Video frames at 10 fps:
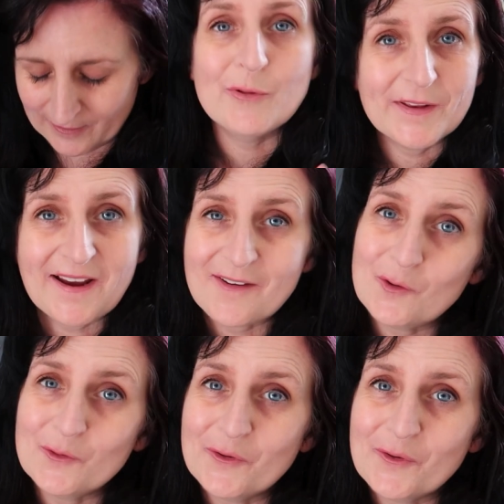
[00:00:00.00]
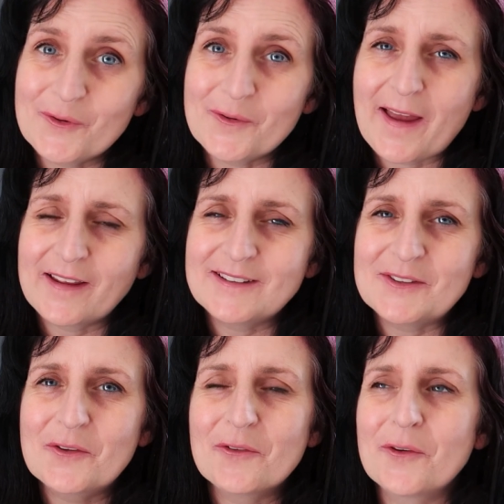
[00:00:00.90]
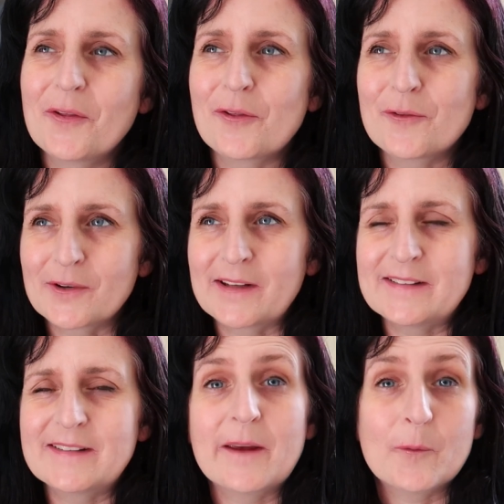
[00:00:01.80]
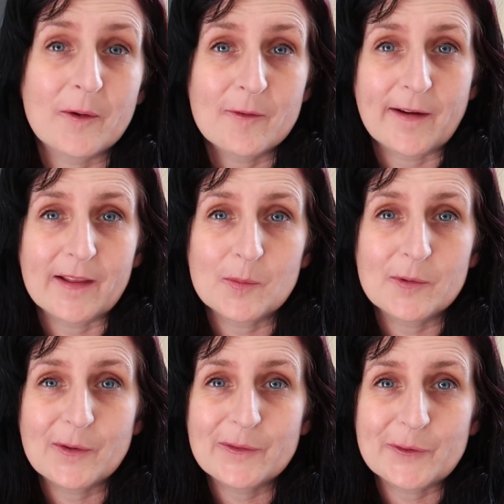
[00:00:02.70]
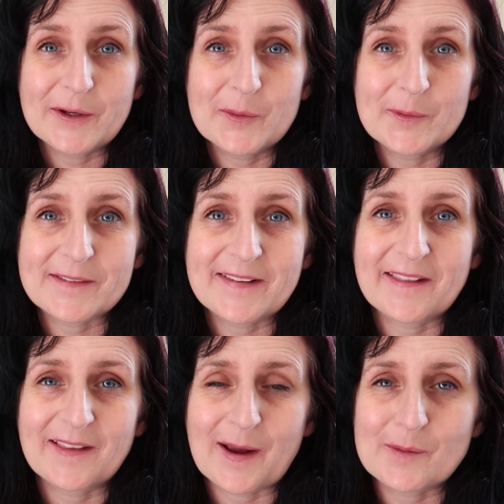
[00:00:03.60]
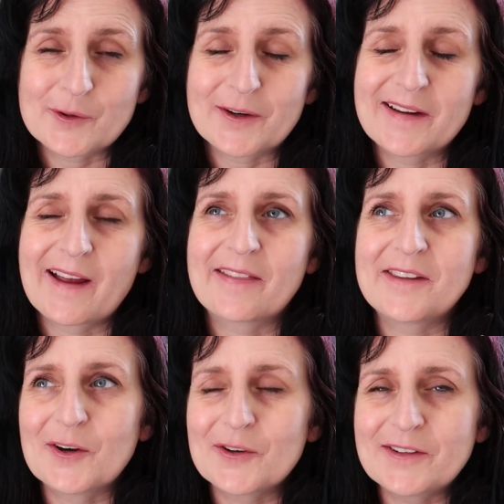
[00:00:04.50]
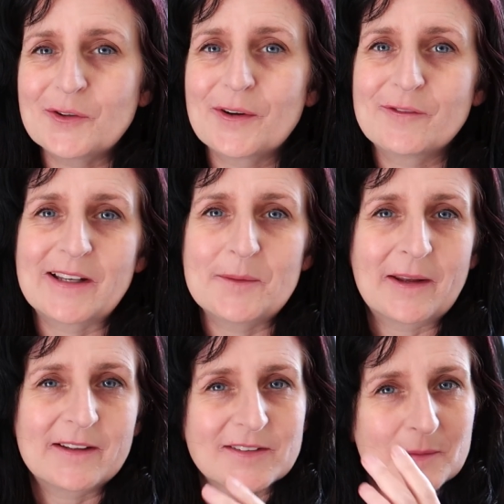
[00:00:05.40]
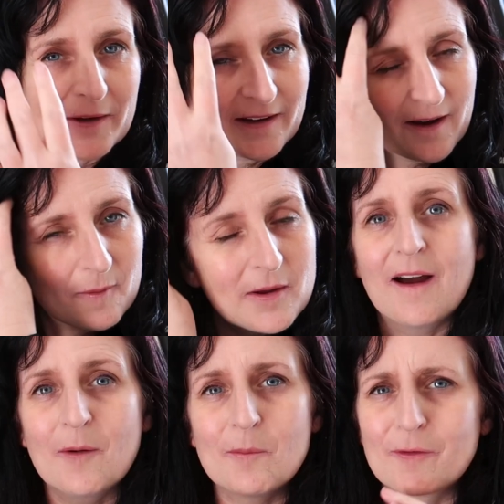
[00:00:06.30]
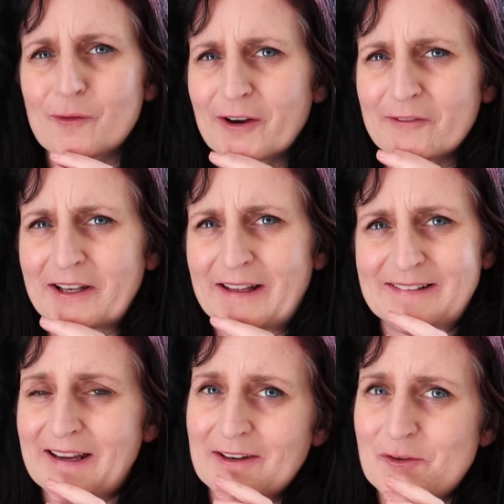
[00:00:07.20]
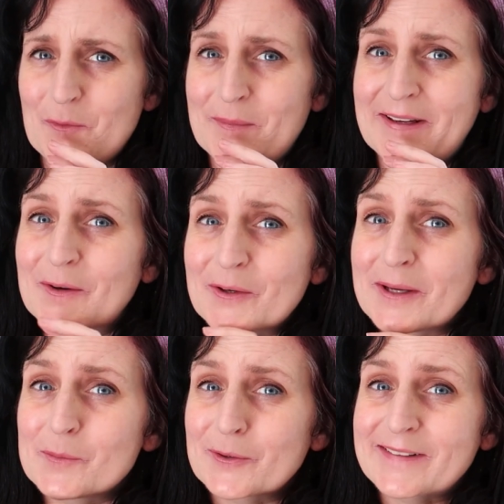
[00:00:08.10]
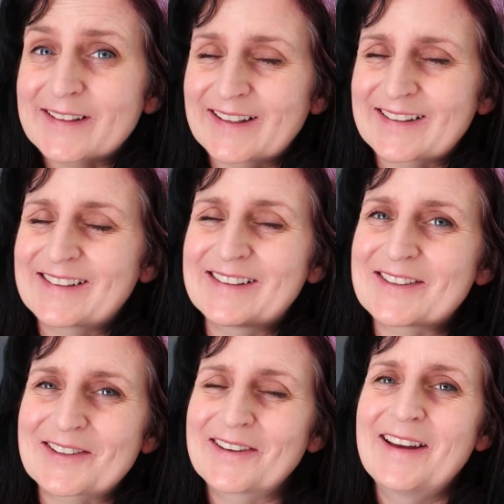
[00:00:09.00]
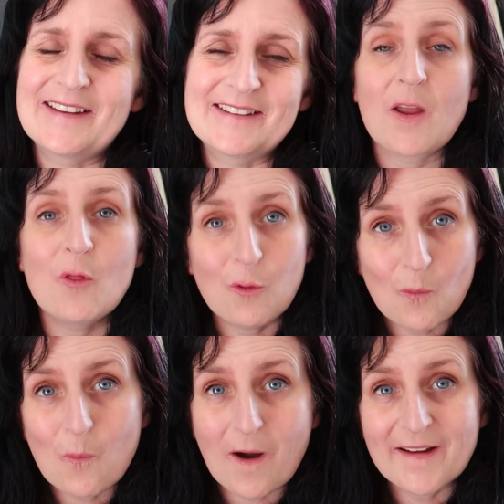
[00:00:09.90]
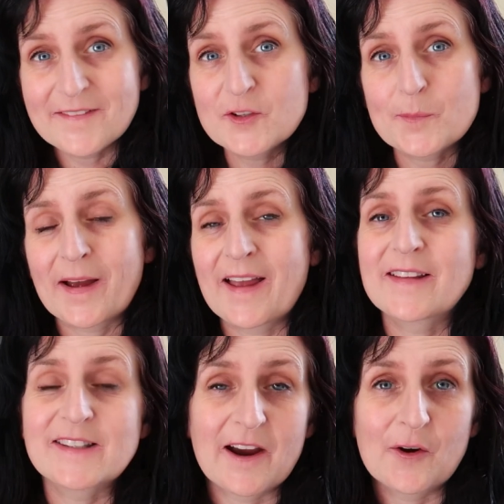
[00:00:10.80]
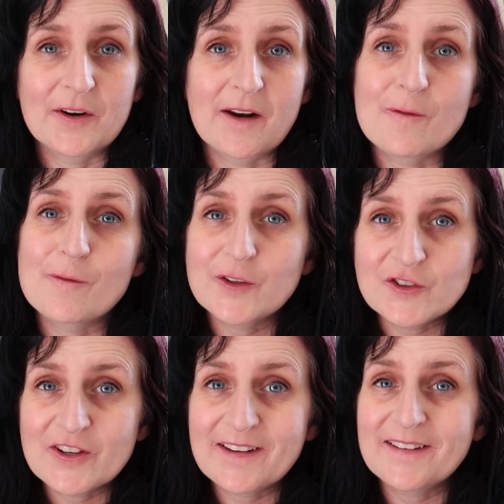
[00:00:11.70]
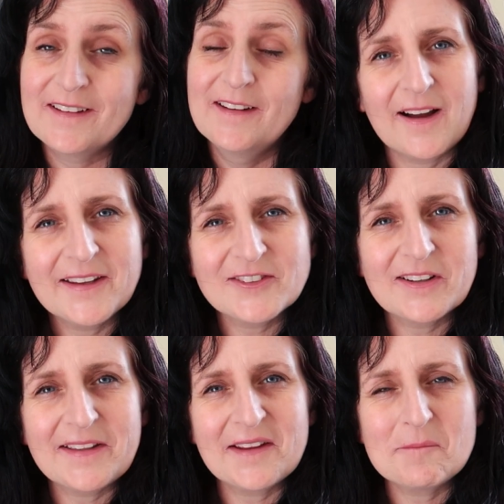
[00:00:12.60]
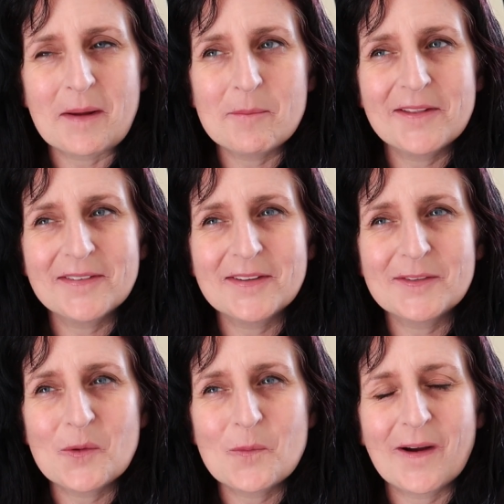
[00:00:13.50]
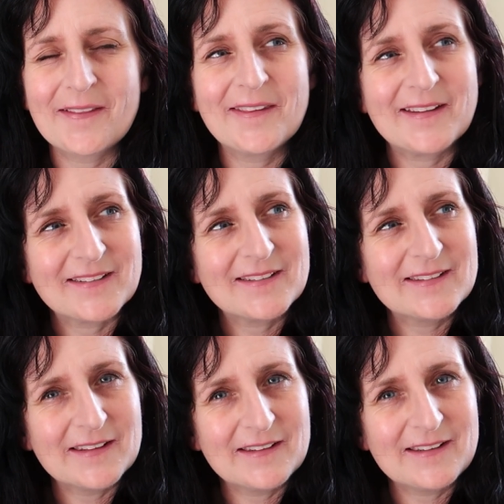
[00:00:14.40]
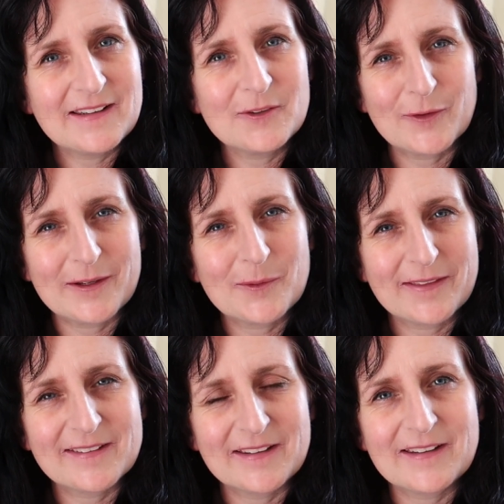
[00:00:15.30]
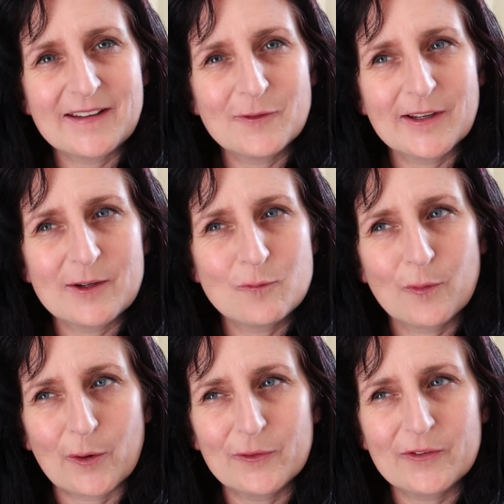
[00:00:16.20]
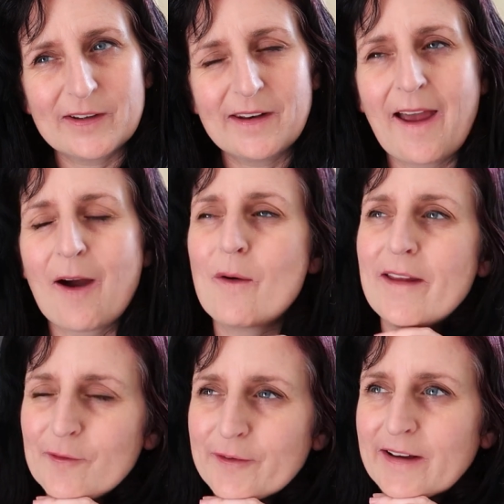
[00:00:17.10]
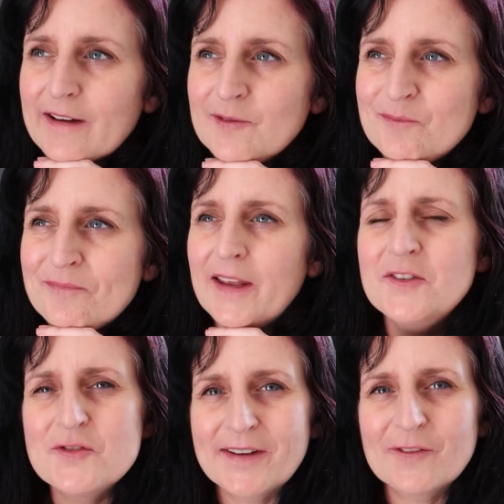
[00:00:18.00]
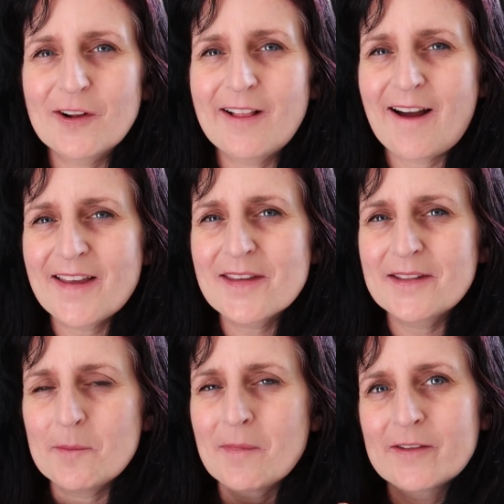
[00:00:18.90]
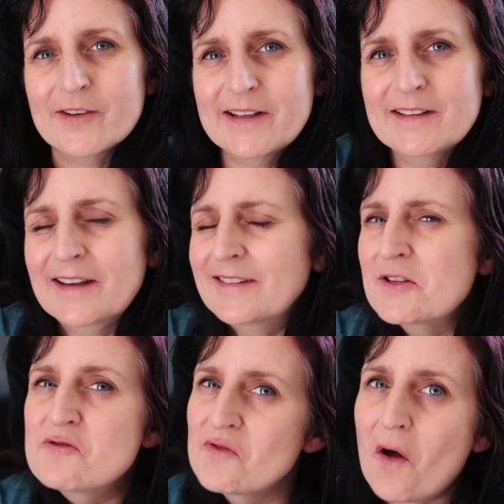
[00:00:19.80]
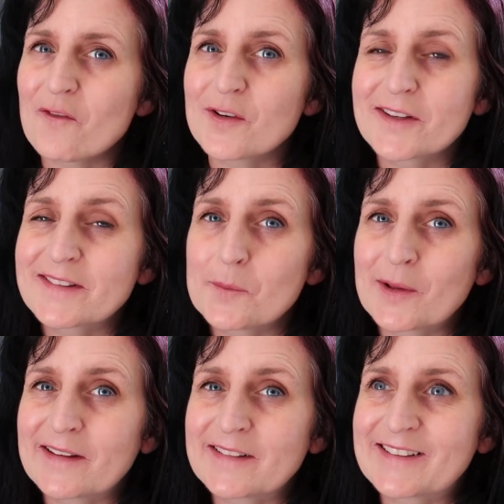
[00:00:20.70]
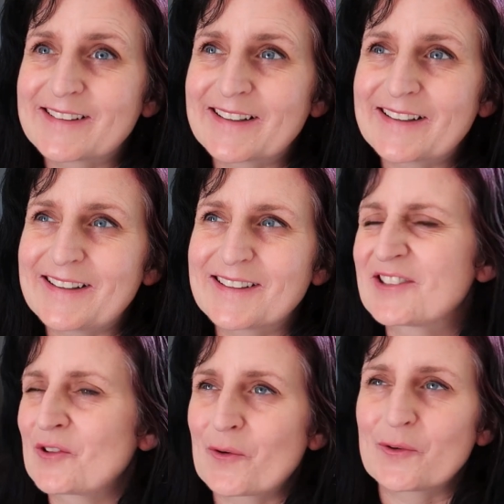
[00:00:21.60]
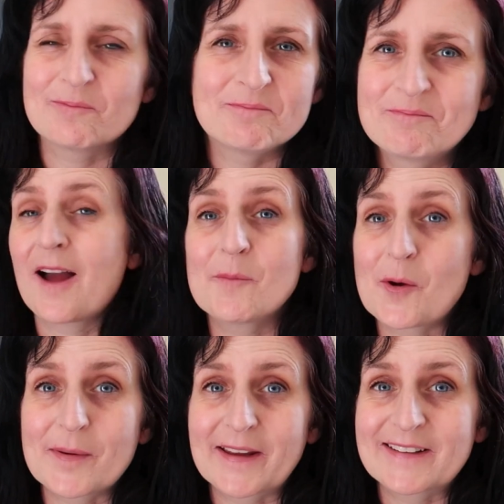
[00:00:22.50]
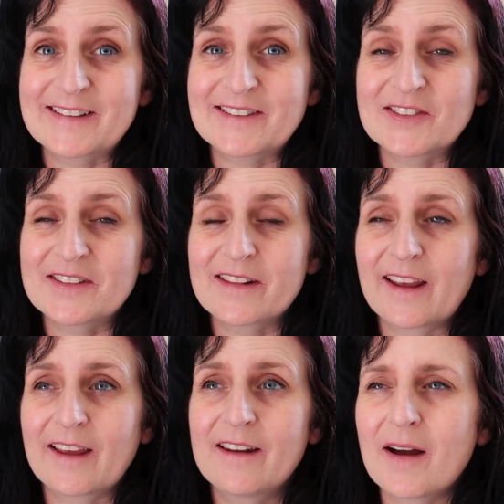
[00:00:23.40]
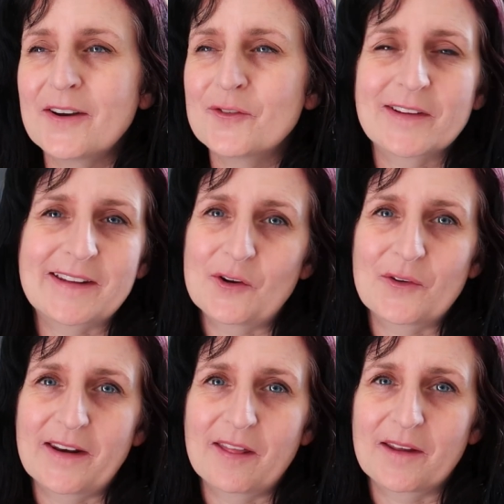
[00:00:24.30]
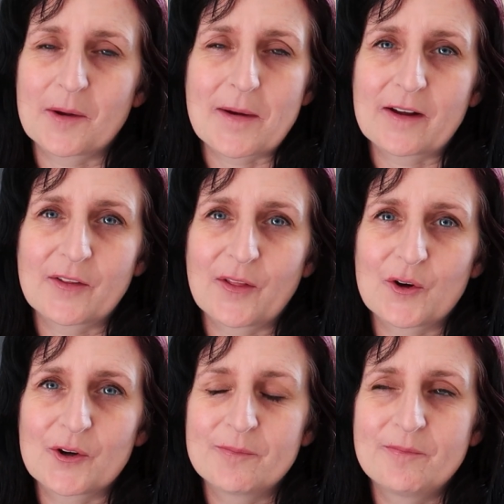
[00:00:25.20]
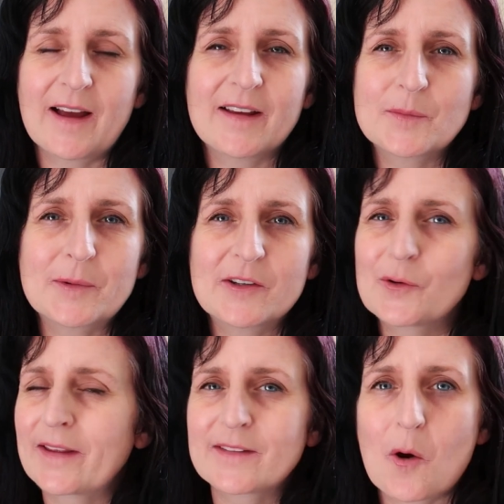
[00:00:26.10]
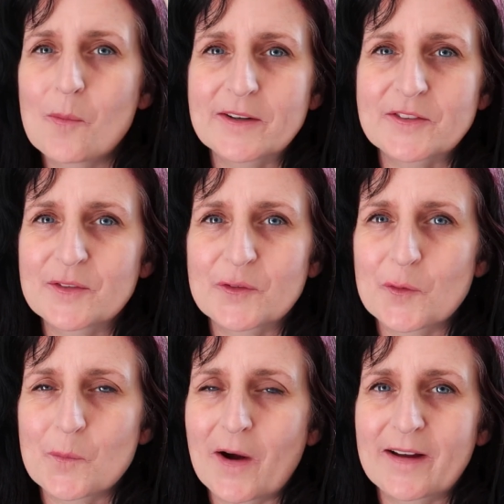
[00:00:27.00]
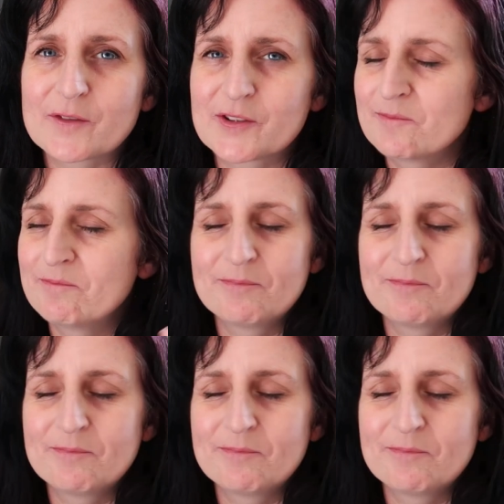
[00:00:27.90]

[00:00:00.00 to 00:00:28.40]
Then I also had a look through the thrillers that were available as audiobooks at the library, and the only two I really managed to pick up before I realized I had too many audiobooks to listen to is The Wives by Taryn Fisher. I actually think maybe this is the one that Cindy, Read with Cindy, really roasted. However, in general, I think that my reading taste is not very similar to Cindy's, so I'm not paying attention to that. I don't really know anything about it though. A husband who has a whole bunch of different wives.